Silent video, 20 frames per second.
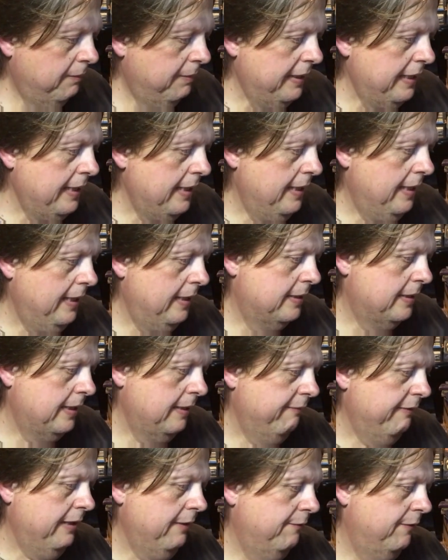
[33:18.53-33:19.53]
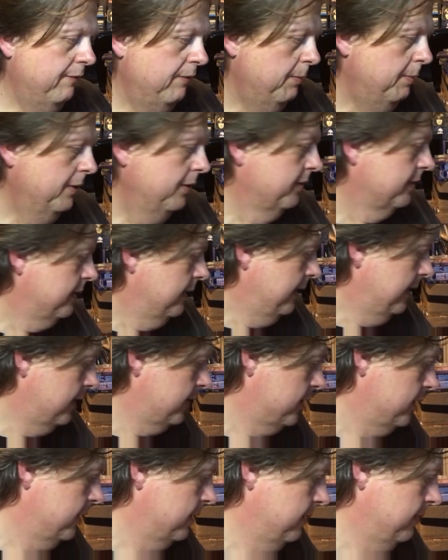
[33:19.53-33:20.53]
But yeah, had to get that for the Bond
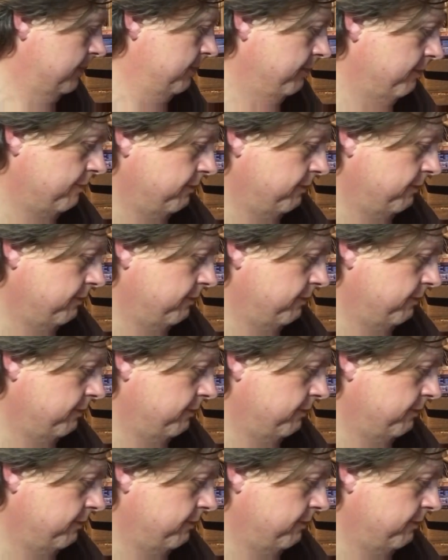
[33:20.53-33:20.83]
collection.